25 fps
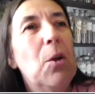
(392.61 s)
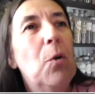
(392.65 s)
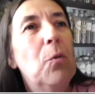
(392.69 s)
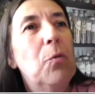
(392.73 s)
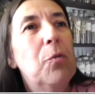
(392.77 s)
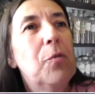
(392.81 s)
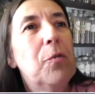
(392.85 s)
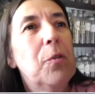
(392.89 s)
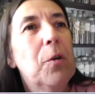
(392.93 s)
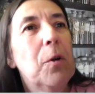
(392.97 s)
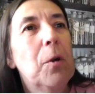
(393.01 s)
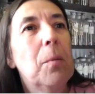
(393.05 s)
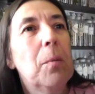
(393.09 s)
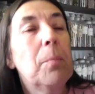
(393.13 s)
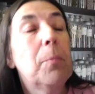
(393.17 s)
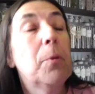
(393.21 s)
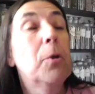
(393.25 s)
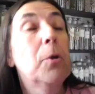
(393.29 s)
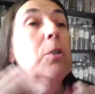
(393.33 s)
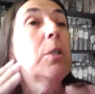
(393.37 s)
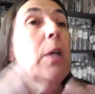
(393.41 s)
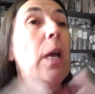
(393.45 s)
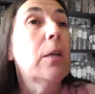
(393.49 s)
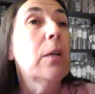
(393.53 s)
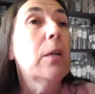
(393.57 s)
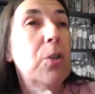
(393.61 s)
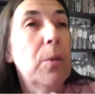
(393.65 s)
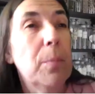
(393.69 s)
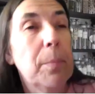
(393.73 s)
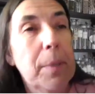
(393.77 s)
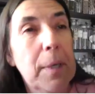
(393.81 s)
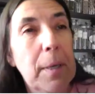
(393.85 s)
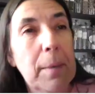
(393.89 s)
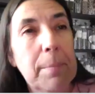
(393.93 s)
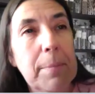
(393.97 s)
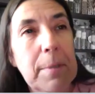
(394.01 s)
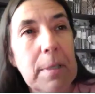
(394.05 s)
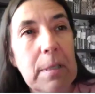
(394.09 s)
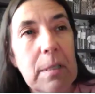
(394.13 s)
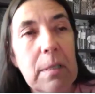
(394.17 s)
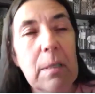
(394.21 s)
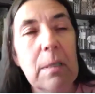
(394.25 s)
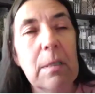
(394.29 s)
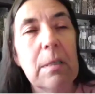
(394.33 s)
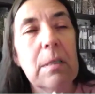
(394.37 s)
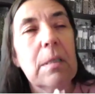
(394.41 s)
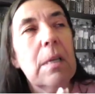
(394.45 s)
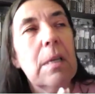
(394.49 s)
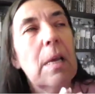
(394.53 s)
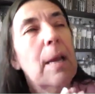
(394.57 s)
for production
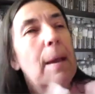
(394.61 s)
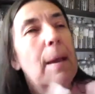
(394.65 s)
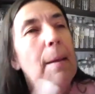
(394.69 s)
purposes,